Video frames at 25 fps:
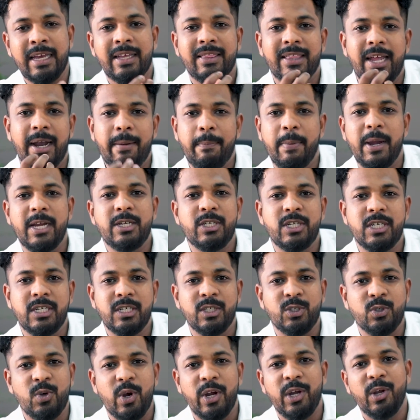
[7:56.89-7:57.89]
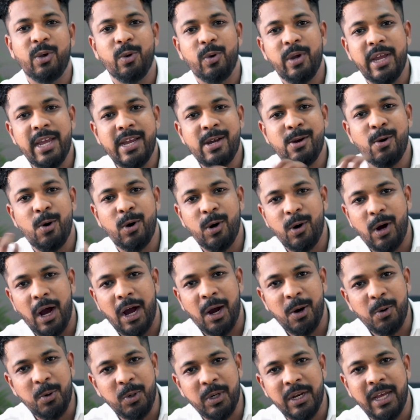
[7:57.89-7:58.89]
that patient is going to go
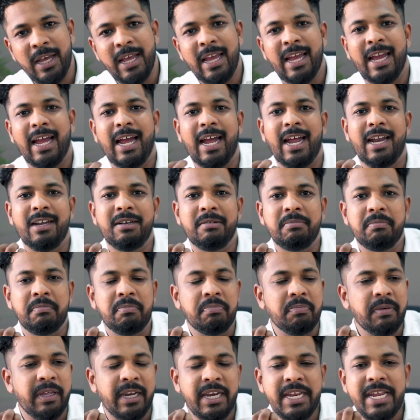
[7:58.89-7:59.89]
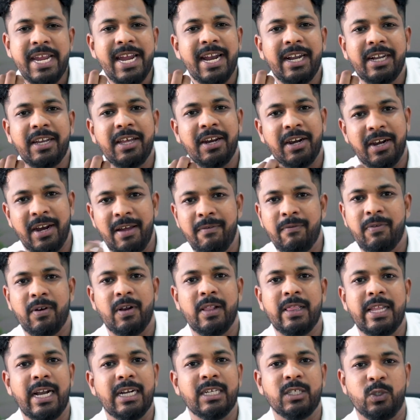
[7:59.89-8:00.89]
out and create a
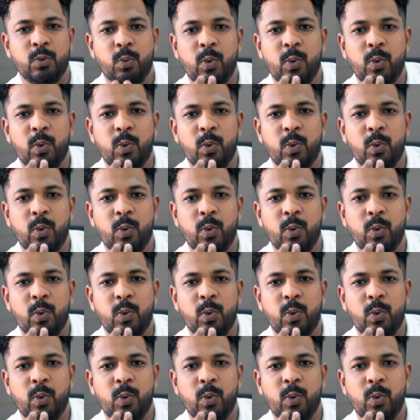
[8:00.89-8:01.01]
referral, that is